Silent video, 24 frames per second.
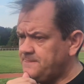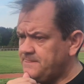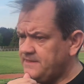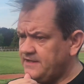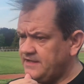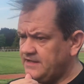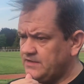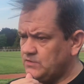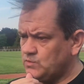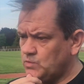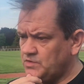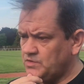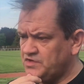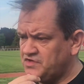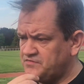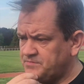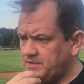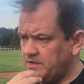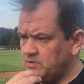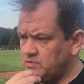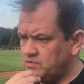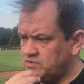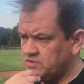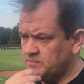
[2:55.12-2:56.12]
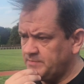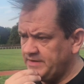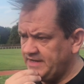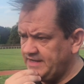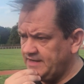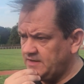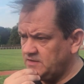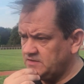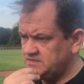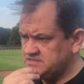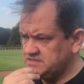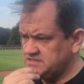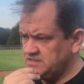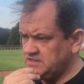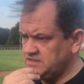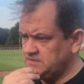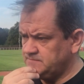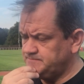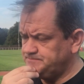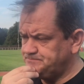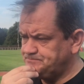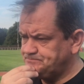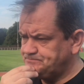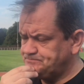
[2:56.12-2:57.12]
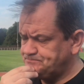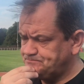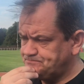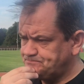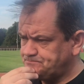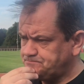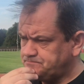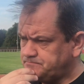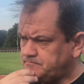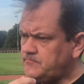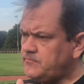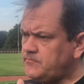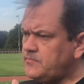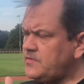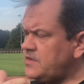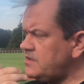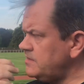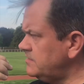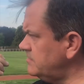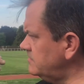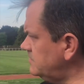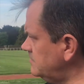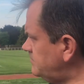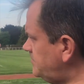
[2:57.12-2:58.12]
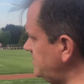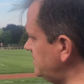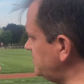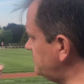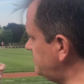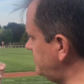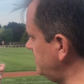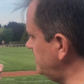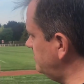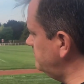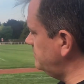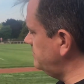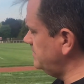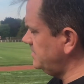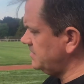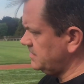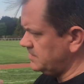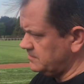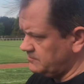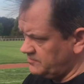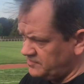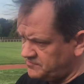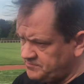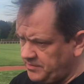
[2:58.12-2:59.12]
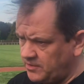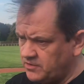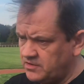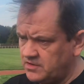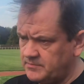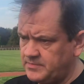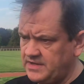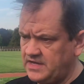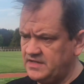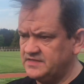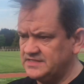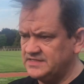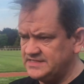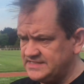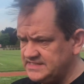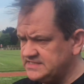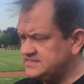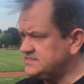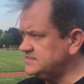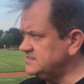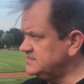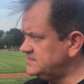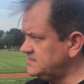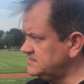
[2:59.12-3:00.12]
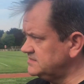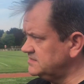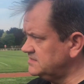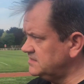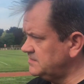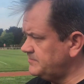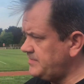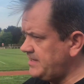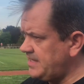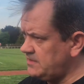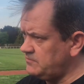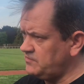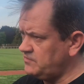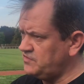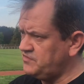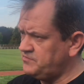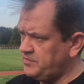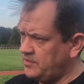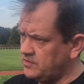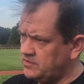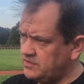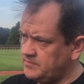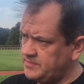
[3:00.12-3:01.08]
And we spoke about the pitch being big, and we spoke about the distances at the back. We spoke